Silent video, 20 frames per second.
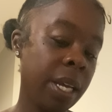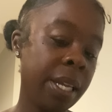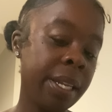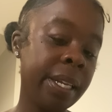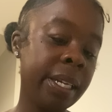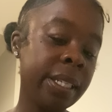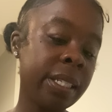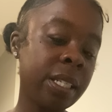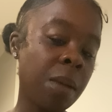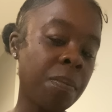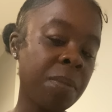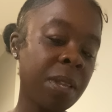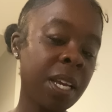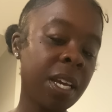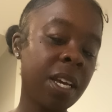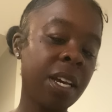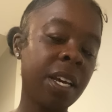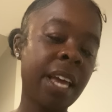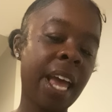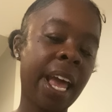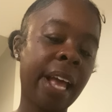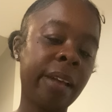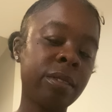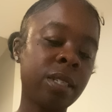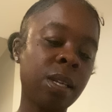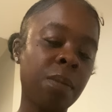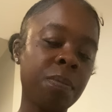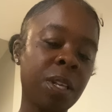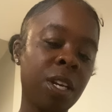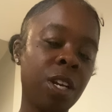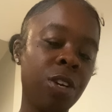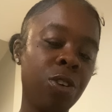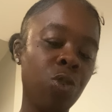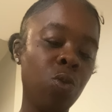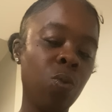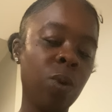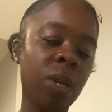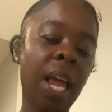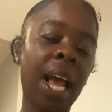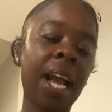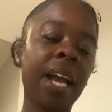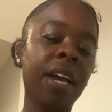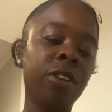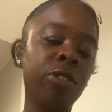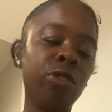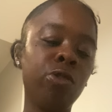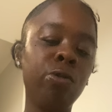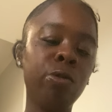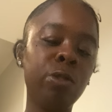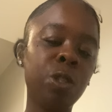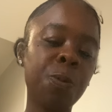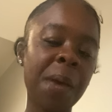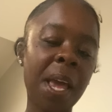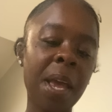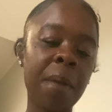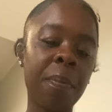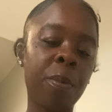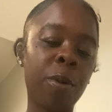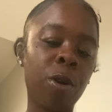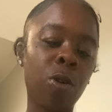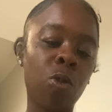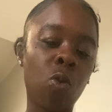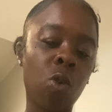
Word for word: now something could have something to do with like a newspaper